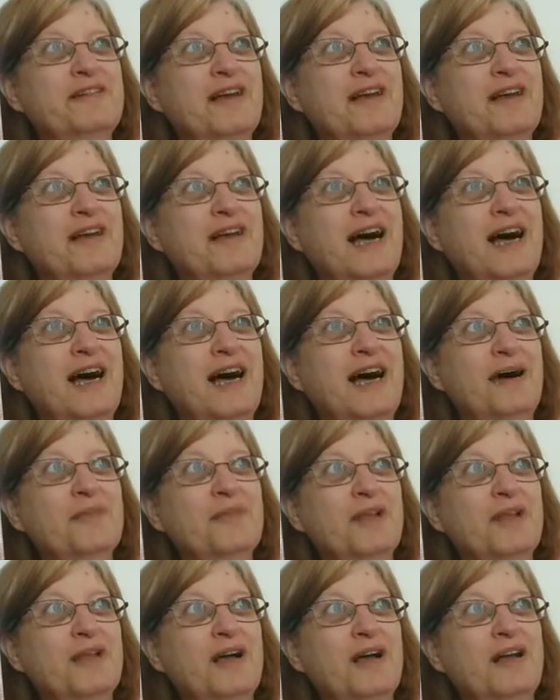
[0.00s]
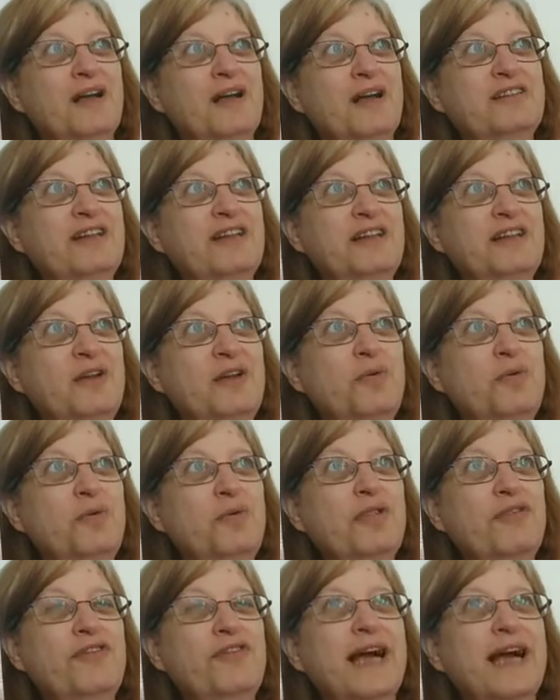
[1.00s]
Um, study all the
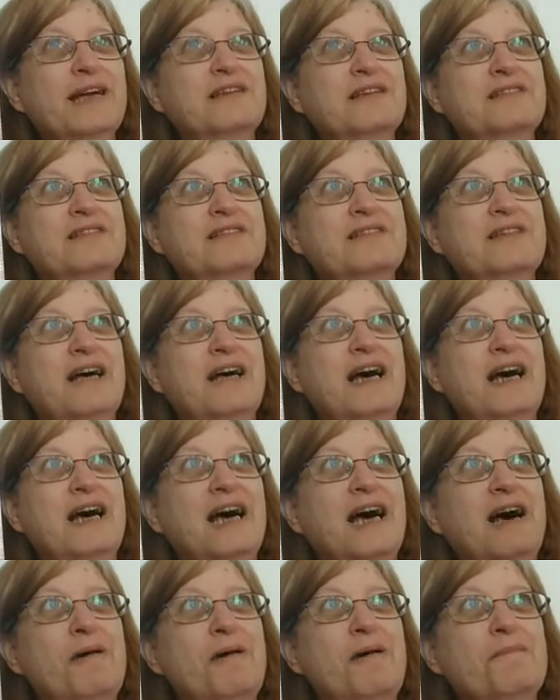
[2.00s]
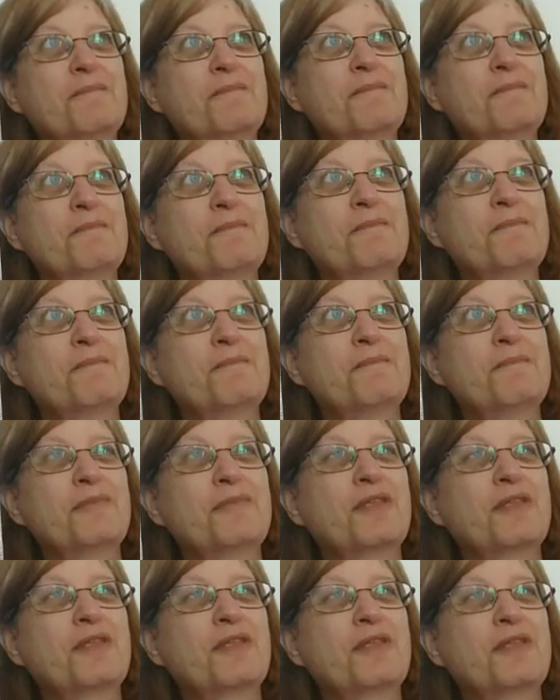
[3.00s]
facts. Um,
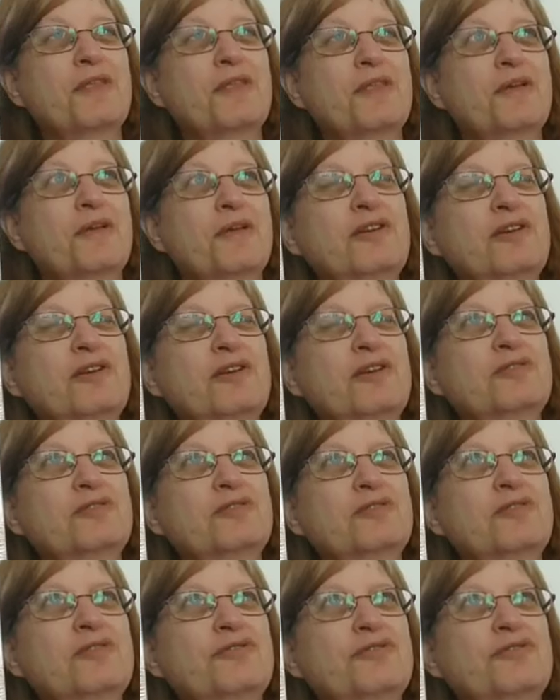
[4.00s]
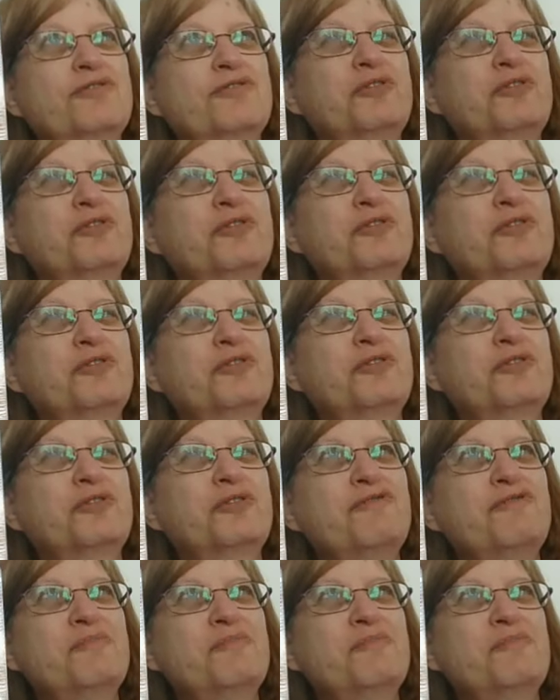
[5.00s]
yes, there's a lot of false
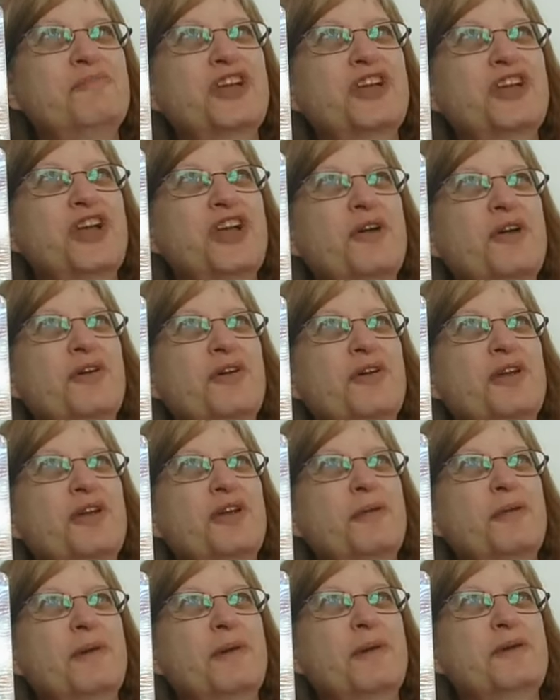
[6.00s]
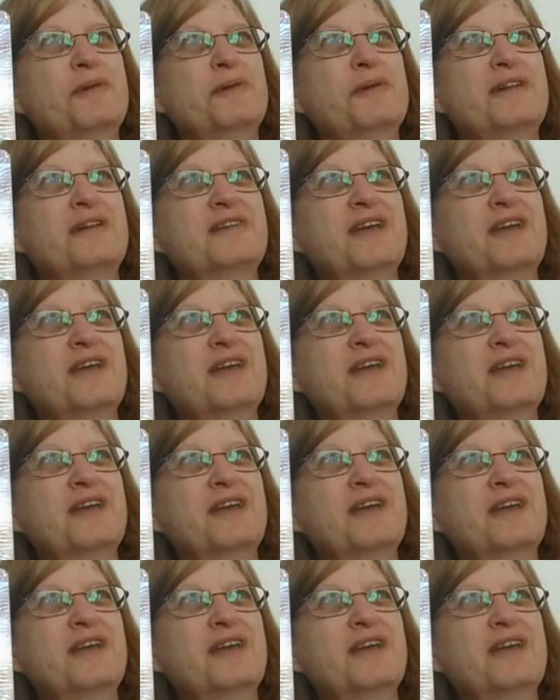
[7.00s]
information going on at the moment.